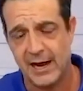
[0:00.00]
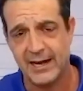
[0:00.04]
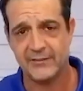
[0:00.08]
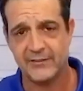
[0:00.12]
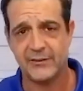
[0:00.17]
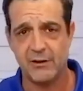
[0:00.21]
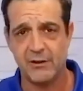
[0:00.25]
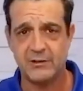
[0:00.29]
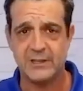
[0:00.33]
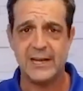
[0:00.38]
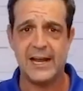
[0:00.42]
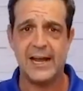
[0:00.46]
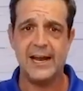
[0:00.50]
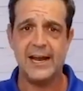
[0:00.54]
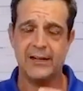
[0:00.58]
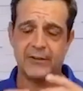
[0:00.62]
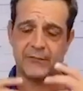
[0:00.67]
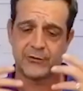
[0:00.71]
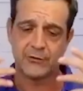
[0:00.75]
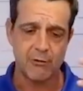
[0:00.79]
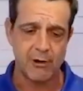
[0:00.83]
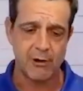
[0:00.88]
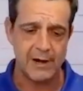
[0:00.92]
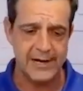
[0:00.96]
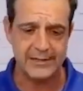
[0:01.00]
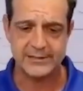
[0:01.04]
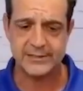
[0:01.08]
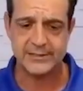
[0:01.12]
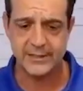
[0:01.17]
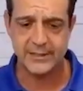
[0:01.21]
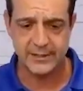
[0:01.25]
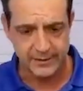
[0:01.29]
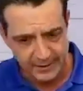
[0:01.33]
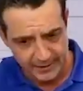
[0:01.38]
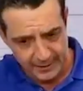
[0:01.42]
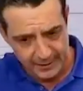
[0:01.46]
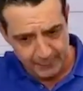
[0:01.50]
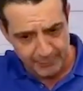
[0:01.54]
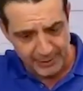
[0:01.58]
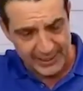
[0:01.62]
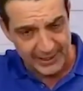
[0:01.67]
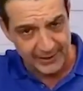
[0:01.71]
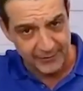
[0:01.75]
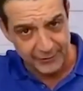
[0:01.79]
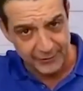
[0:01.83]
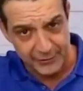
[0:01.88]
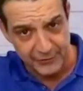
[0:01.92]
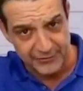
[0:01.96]
It's okay. It's great to be
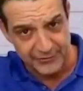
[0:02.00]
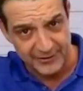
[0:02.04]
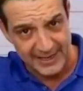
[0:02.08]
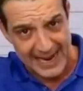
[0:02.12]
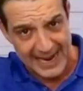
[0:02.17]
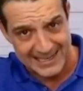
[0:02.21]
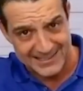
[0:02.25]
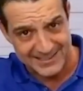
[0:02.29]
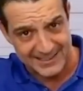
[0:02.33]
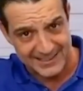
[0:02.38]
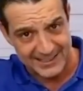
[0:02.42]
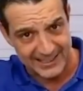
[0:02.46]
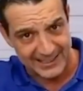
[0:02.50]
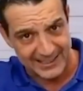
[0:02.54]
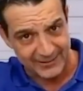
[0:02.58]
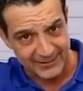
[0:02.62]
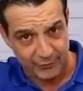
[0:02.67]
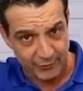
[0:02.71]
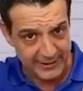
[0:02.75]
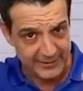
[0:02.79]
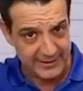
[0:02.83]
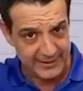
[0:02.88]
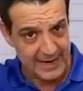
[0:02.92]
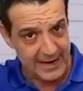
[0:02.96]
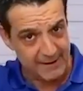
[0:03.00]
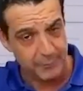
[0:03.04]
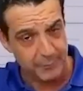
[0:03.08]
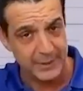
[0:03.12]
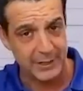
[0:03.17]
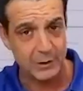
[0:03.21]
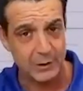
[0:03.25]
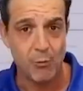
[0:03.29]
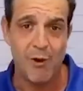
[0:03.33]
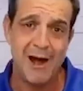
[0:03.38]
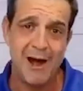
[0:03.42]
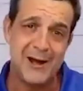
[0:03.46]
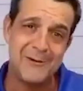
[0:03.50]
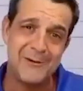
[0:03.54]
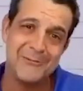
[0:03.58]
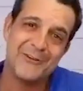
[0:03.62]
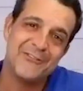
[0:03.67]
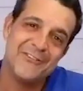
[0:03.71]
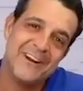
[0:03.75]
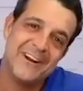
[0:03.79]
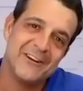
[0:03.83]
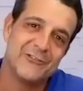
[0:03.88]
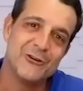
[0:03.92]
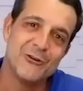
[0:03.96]
enthusiastic. It's great to have a big why, but if
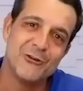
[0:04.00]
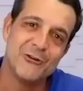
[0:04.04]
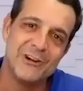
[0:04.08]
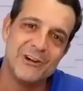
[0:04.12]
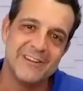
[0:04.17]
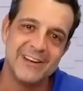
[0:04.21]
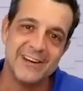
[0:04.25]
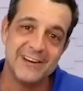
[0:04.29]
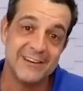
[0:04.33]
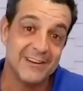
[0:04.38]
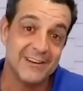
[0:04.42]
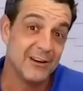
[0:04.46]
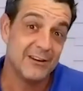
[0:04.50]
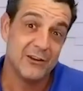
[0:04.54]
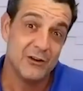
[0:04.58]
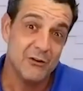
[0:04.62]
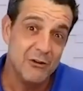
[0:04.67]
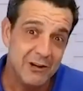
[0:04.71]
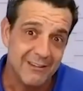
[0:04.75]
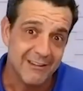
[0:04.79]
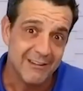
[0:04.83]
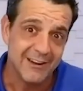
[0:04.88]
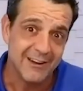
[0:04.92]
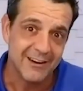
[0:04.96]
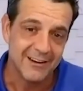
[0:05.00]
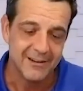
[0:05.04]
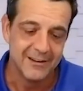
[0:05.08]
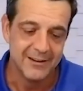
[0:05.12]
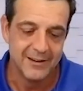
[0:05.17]
you're not doing anything, don't do anything.